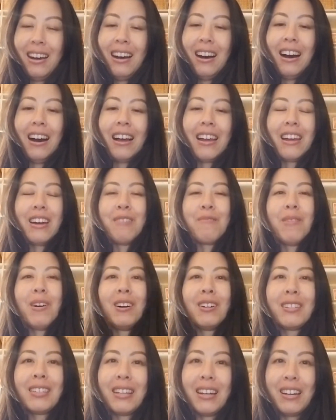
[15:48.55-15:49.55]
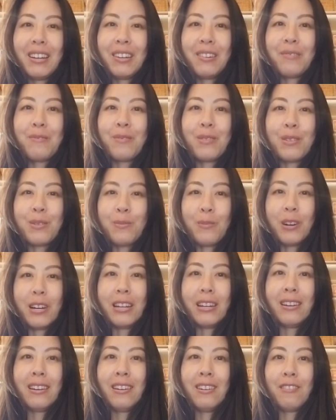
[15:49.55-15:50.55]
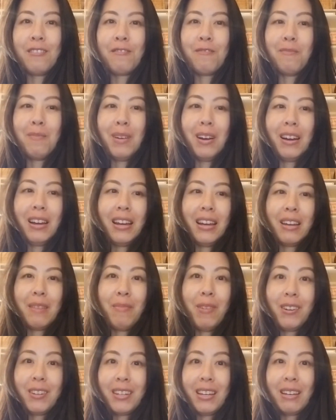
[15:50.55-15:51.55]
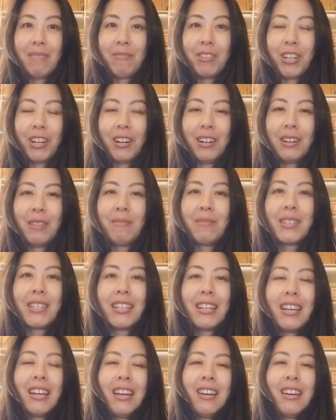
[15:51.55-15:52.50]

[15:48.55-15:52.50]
I am all done with one of my part-time jobs.